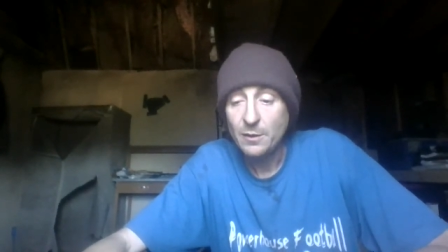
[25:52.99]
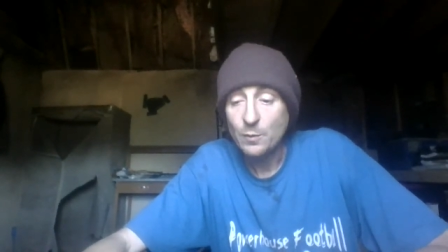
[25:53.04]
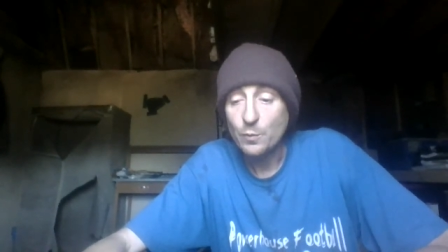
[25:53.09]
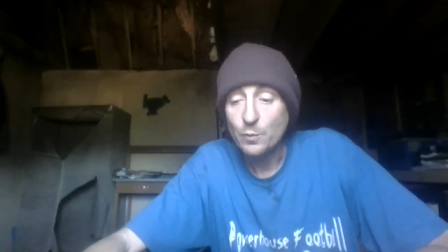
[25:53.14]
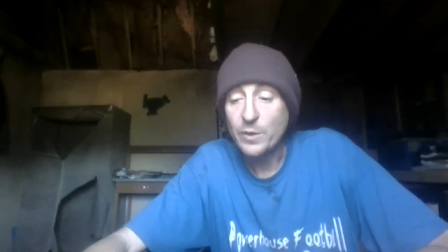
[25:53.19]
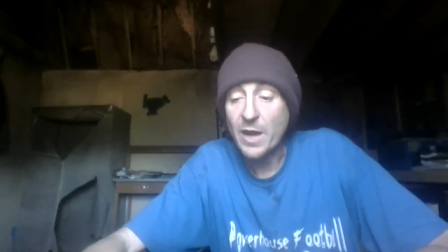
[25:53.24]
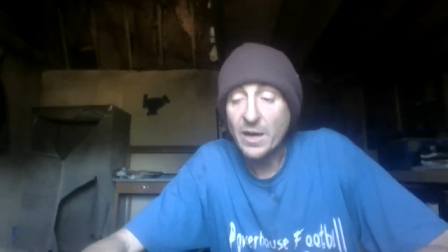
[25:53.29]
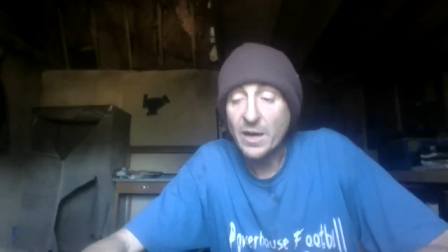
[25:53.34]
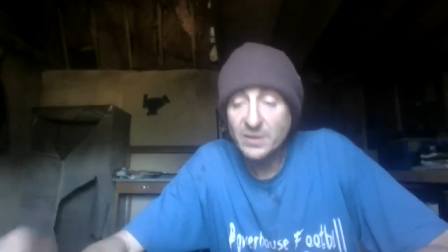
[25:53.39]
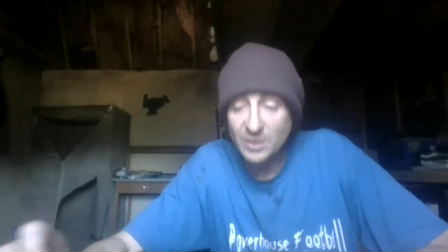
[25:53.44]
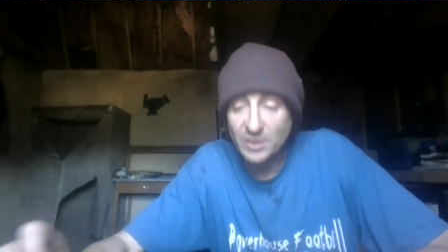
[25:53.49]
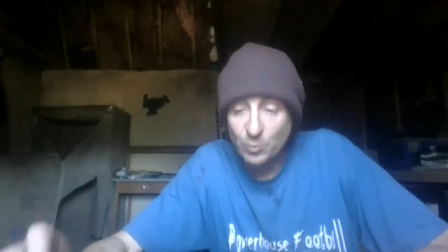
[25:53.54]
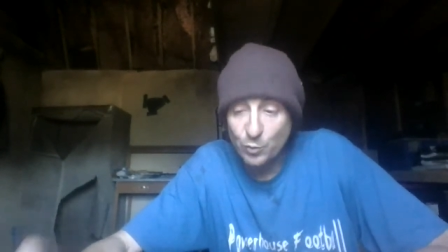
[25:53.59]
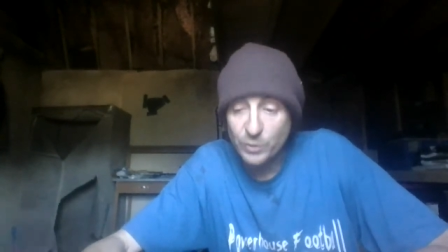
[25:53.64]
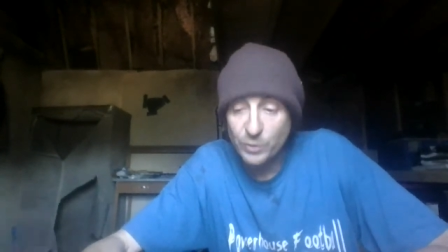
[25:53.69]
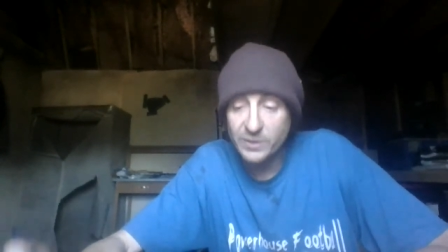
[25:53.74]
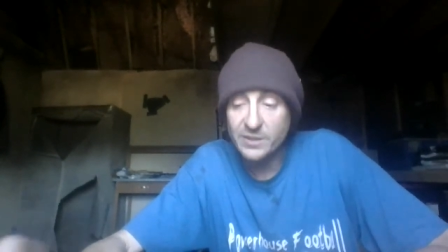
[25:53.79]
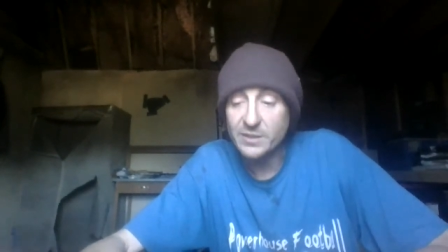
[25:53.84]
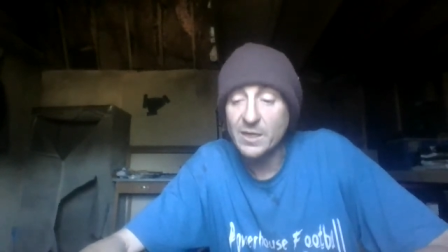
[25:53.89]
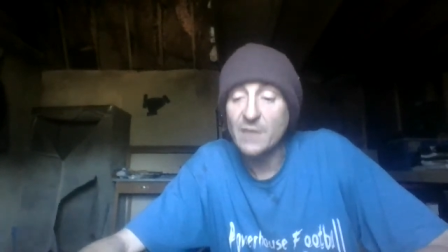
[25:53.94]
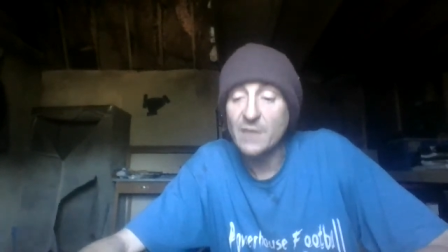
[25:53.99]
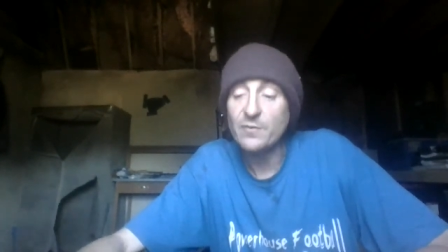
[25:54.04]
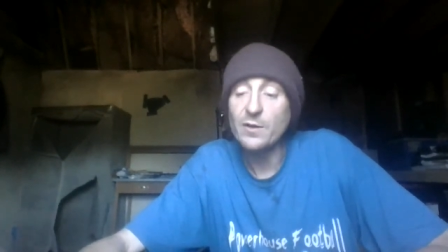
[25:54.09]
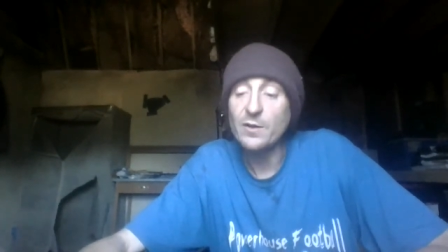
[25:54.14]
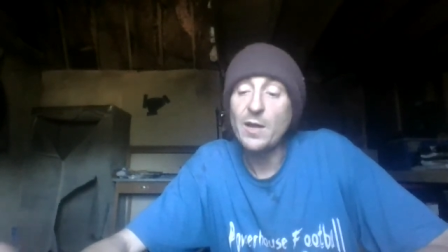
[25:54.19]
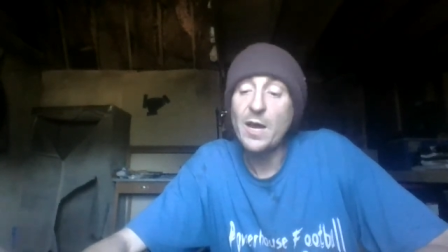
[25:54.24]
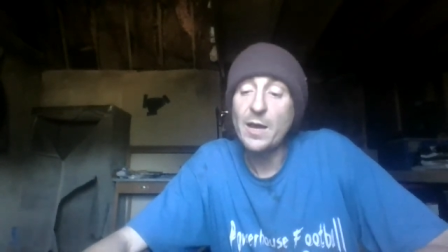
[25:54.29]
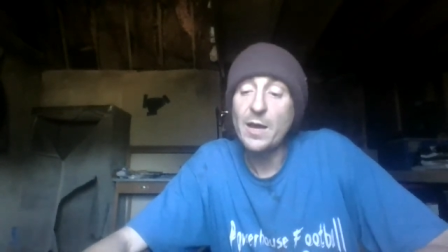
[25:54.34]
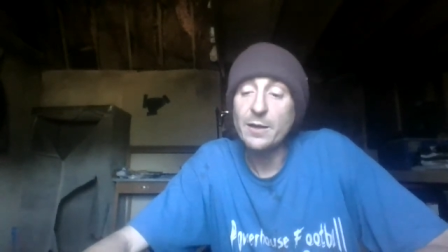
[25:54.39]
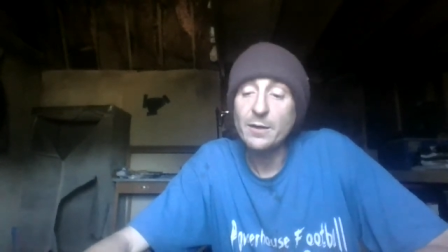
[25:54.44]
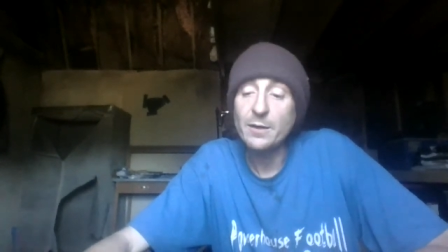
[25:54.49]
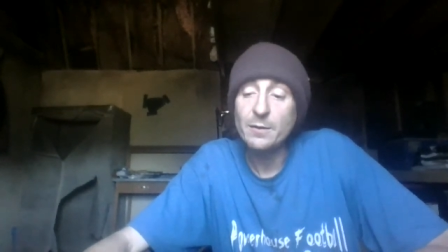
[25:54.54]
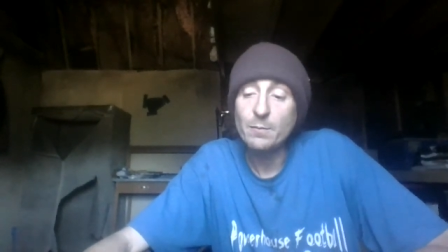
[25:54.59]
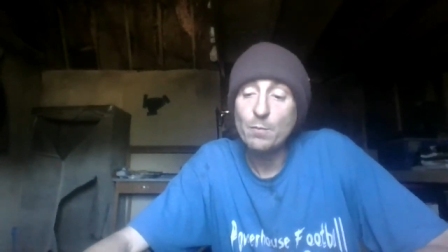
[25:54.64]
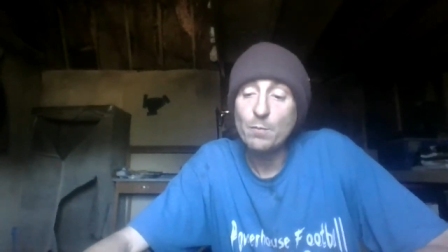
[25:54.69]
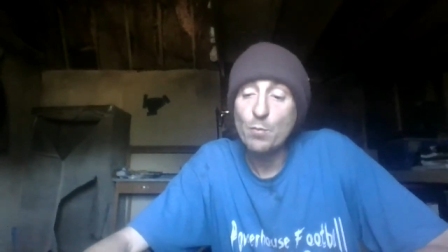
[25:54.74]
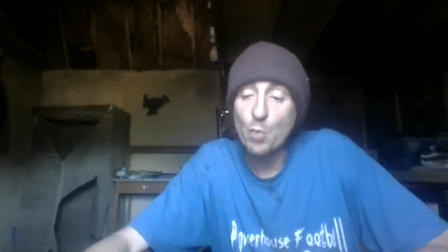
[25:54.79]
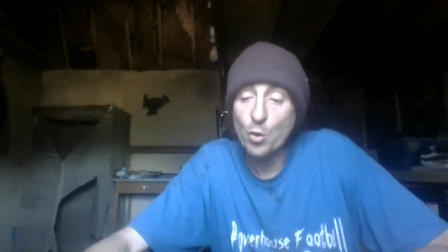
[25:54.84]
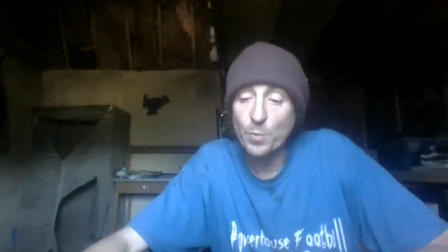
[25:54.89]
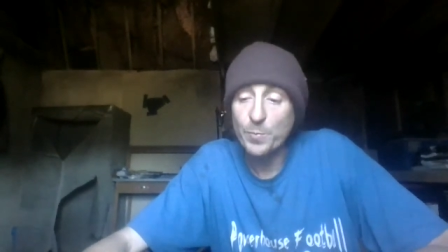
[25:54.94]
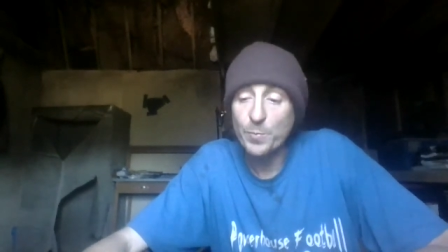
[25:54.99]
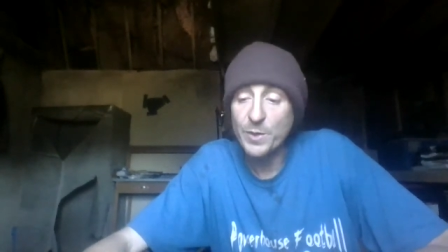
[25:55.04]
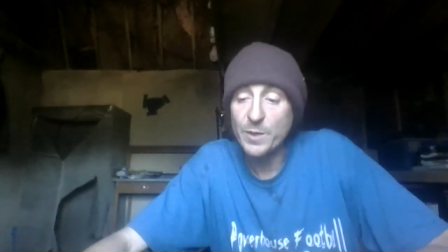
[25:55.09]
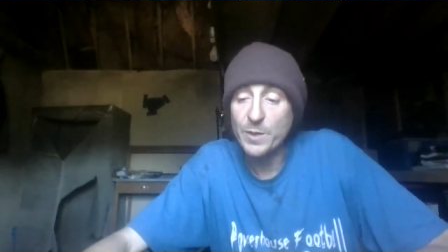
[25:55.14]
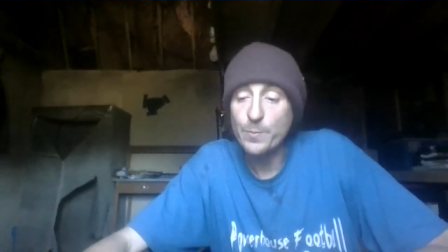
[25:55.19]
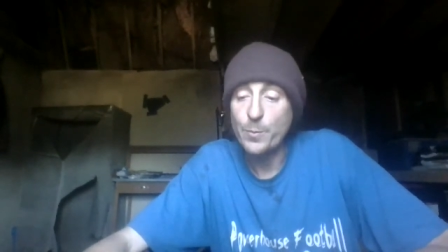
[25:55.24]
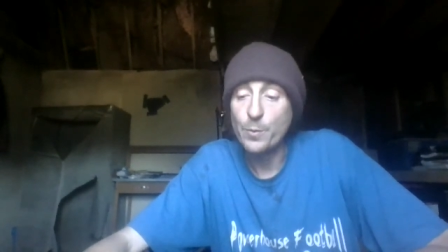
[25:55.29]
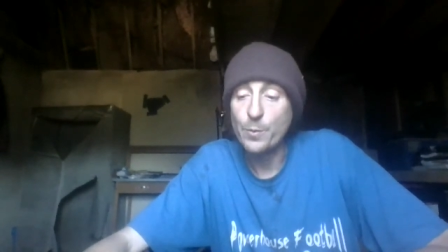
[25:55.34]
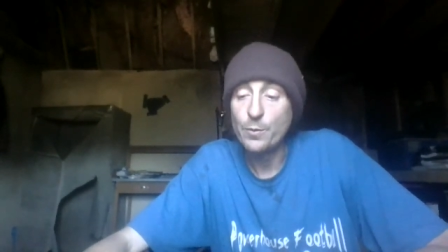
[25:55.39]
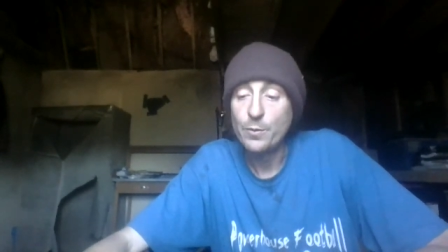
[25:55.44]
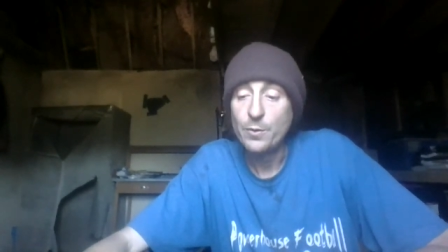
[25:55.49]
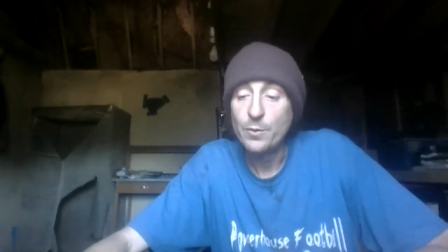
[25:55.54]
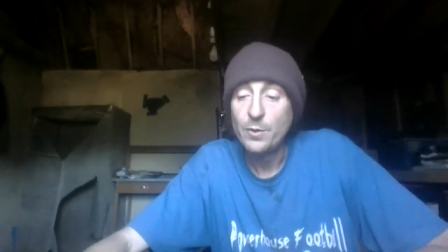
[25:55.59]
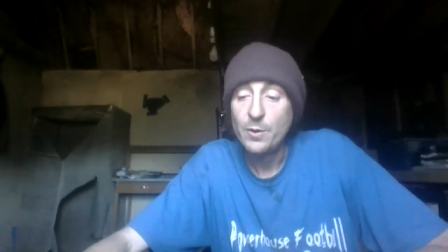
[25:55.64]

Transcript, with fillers: we actually would save a lot more people.